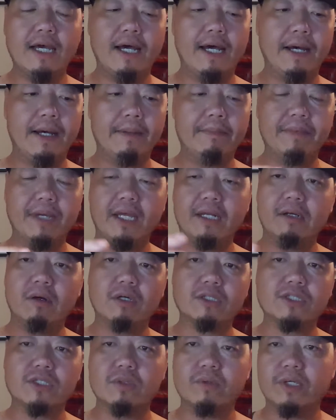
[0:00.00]
um, and
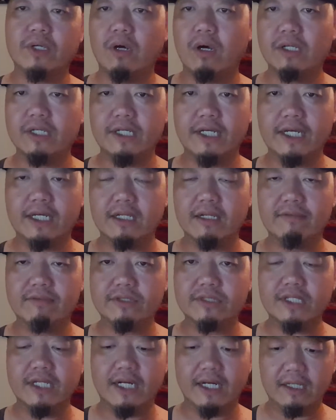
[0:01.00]
also in all the N I C
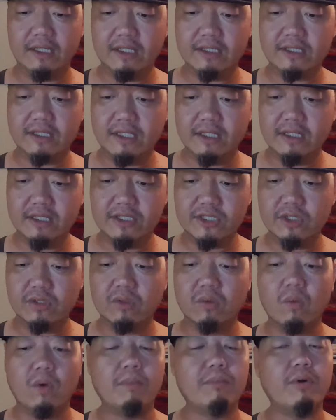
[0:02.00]
levels that I listed, the
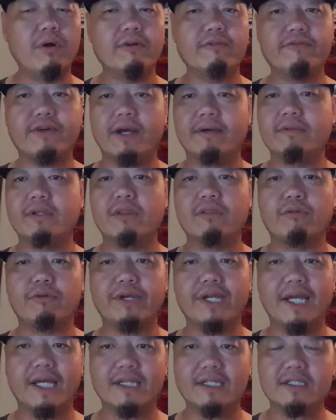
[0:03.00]
zero, one point five, the
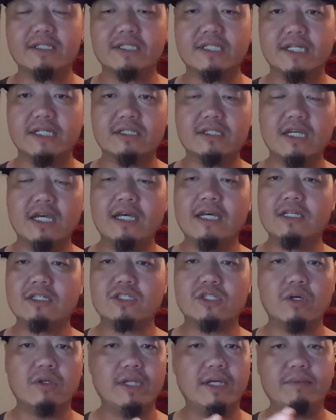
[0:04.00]
three, and the six.
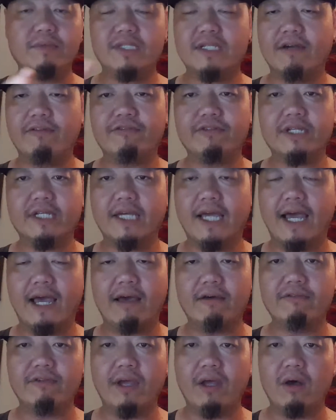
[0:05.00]
So they definitely
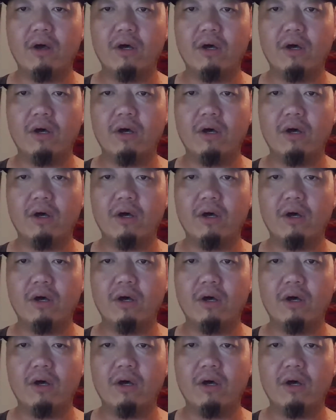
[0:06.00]
have